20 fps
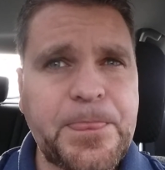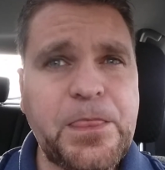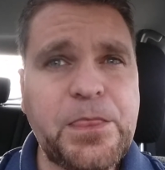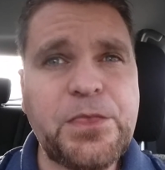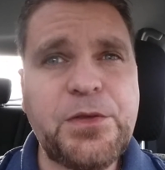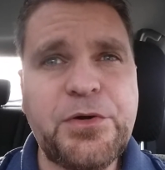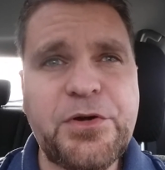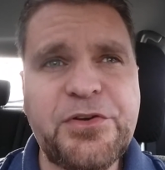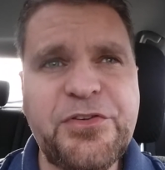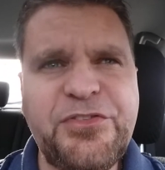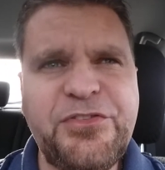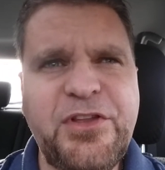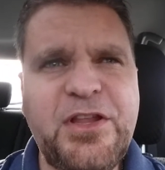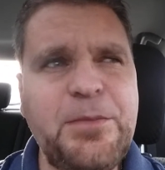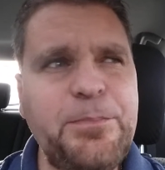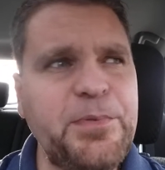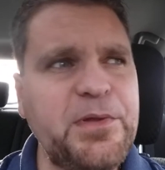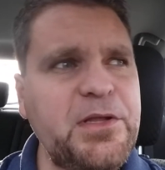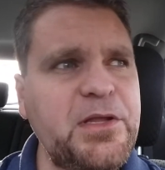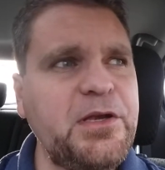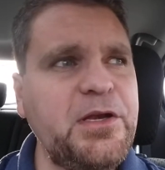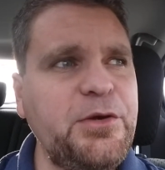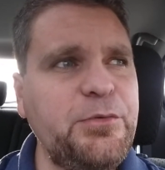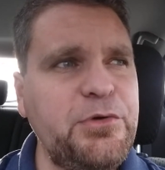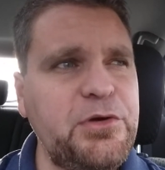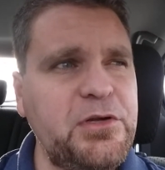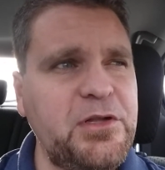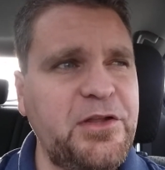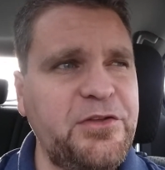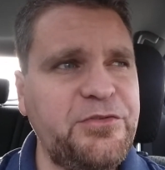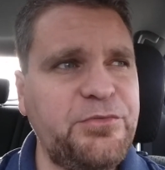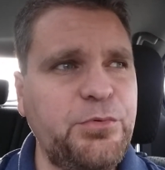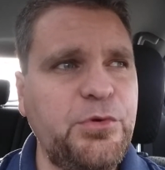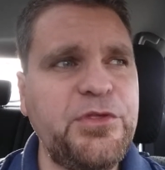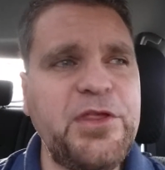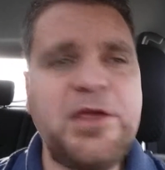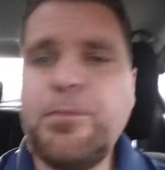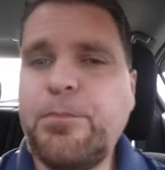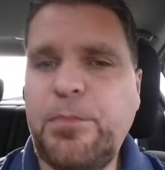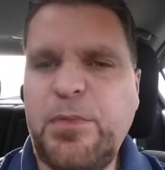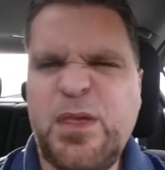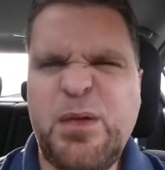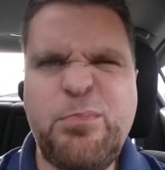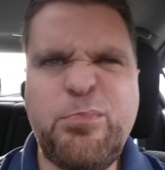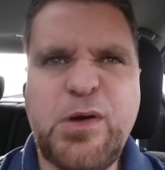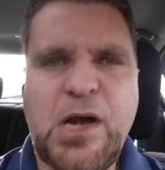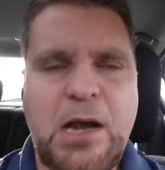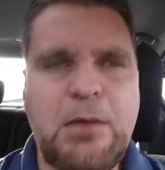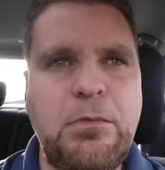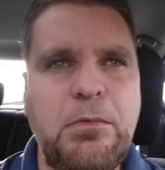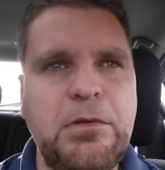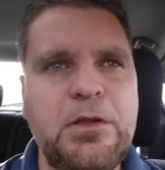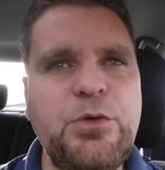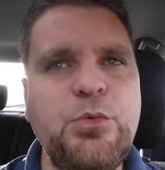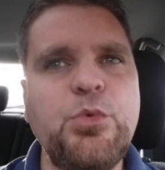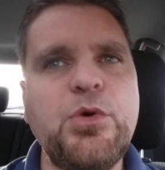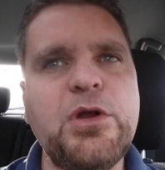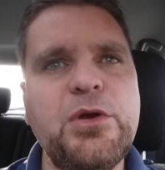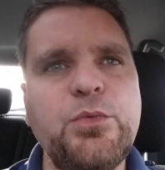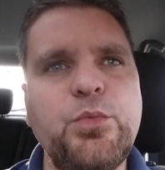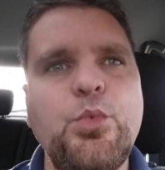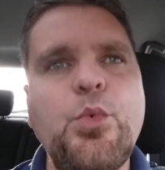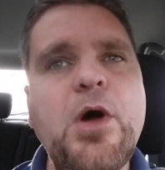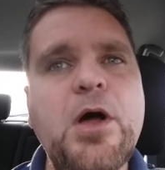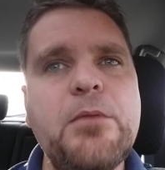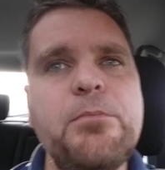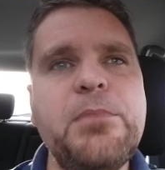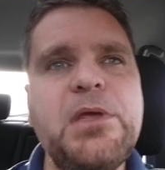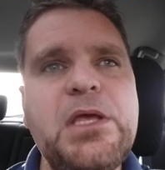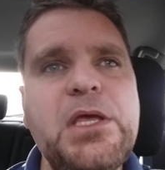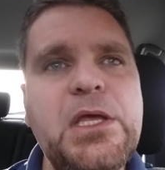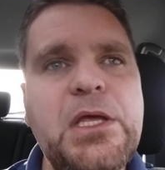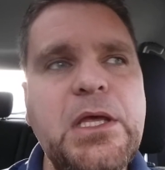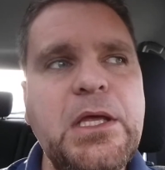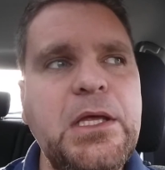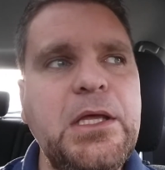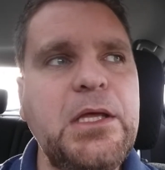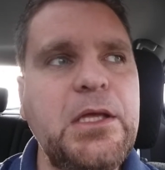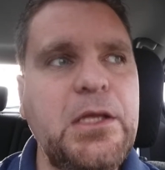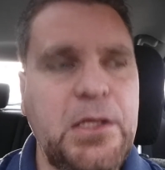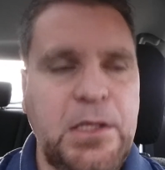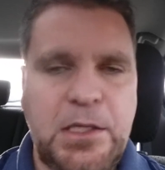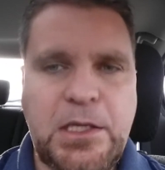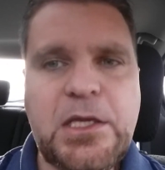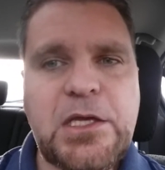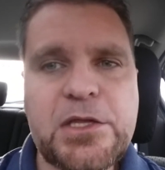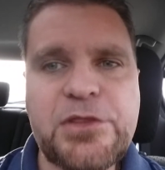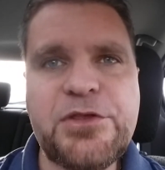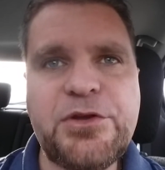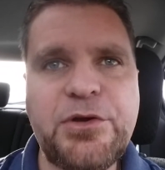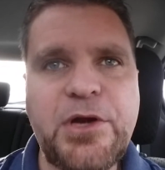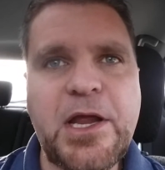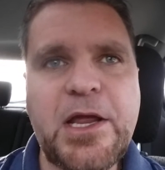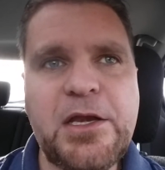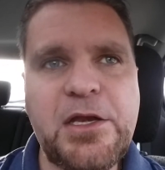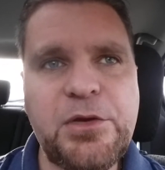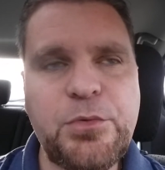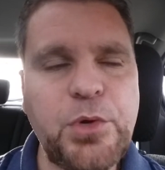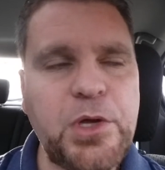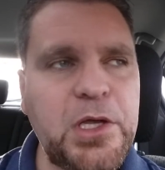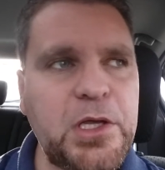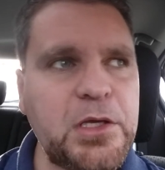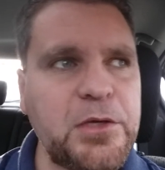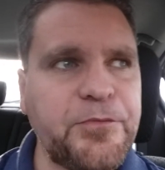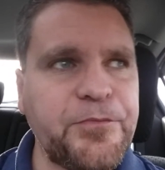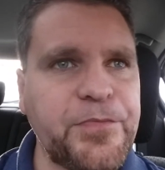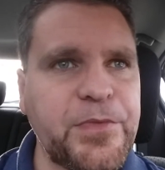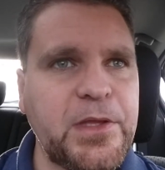they're asleep. And then he realizes, well, they probably wouldn't want me in there anyway.